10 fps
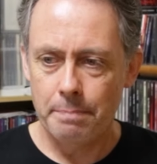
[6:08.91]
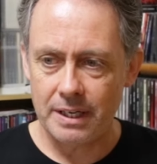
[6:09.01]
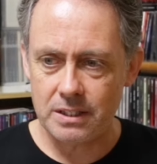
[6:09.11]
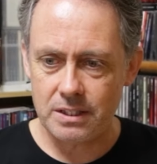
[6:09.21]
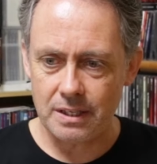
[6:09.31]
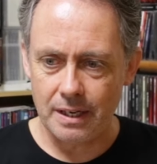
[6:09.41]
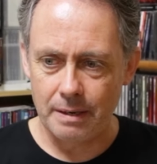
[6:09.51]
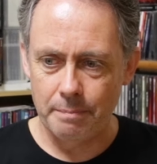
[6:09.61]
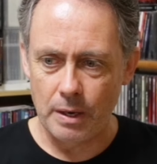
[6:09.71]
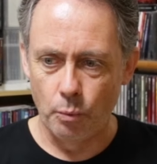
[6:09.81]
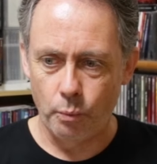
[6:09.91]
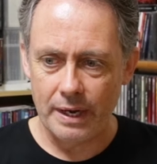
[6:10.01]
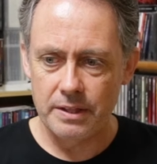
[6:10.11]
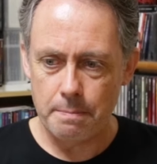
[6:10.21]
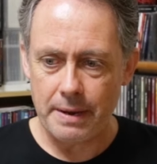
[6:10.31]
But
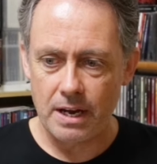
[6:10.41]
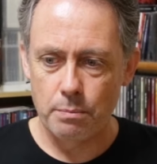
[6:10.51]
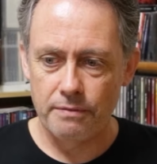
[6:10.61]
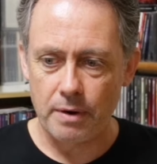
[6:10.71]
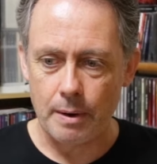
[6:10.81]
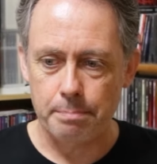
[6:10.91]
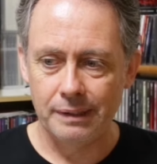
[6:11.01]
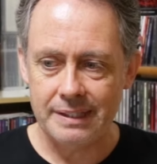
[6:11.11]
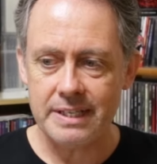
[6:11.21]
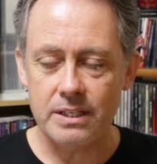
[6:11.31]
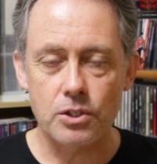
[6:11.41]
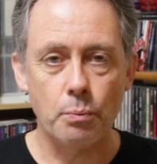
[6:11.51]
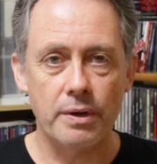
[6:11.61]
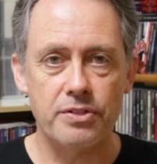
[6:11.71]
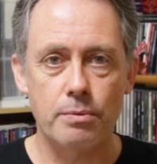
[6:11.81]
while the band were very pleased
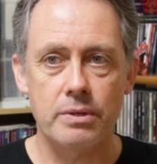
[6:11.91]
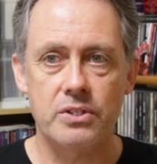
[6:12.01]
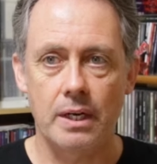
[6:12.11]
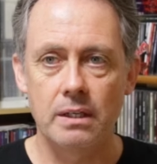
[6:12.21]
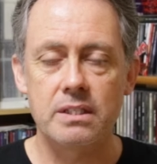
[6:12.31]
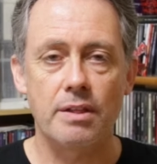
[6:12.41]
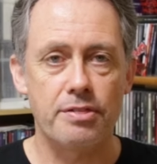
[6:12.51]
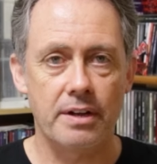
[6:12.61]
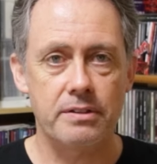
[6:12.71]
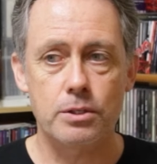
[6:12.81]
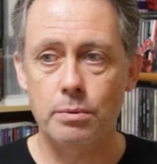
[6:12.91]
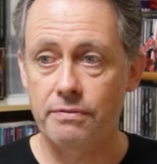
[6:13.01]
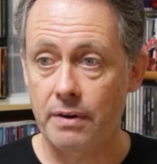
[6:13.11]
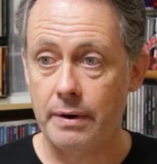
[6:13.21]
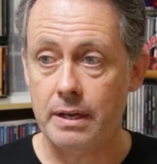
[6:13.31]
with the results and thought this
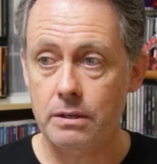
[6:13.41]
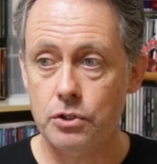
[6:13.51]
was very